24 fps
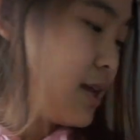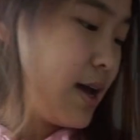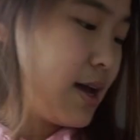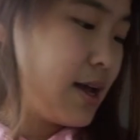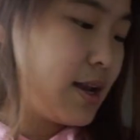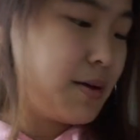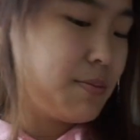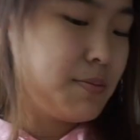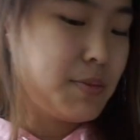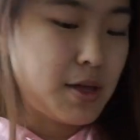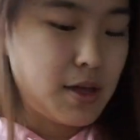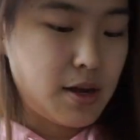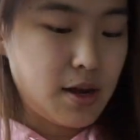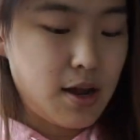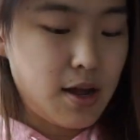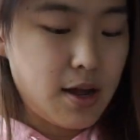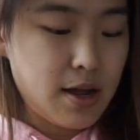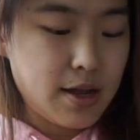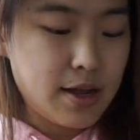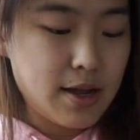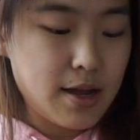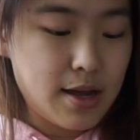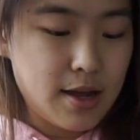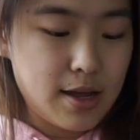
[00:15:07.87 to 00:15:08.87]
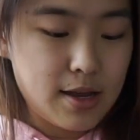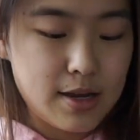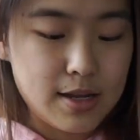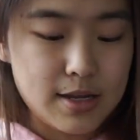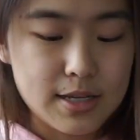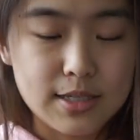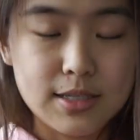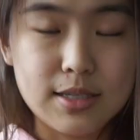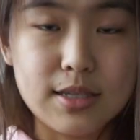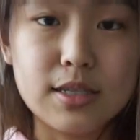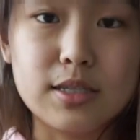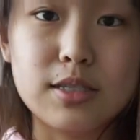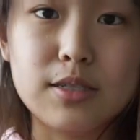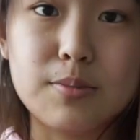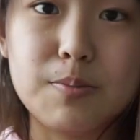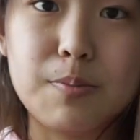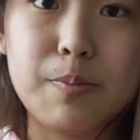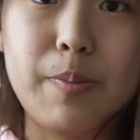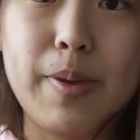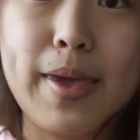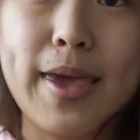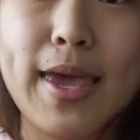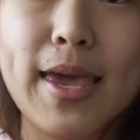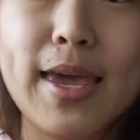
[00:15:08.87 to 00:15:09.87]
item that I got is this
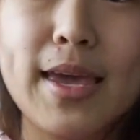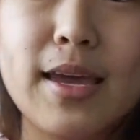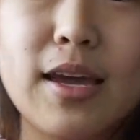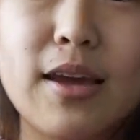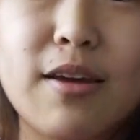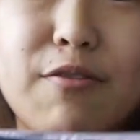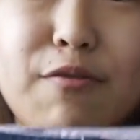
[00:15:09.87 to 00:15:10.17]
pink,